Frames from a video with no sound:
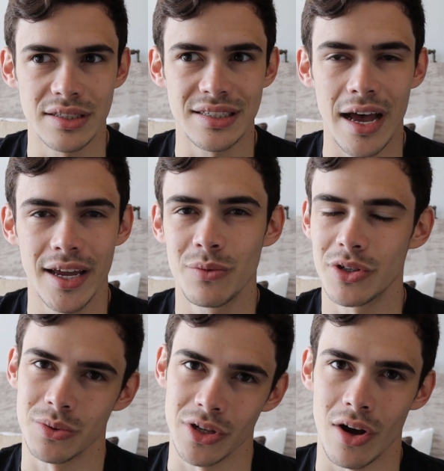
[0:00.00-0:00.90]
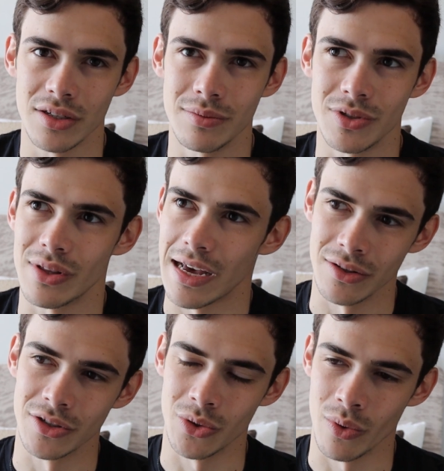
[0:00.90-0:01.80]
signed, which was awesome. So that
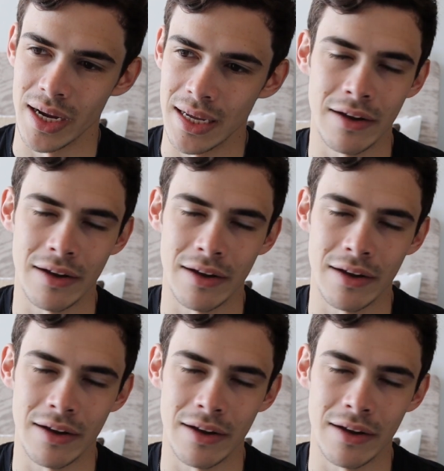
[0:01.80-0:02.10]
looks great.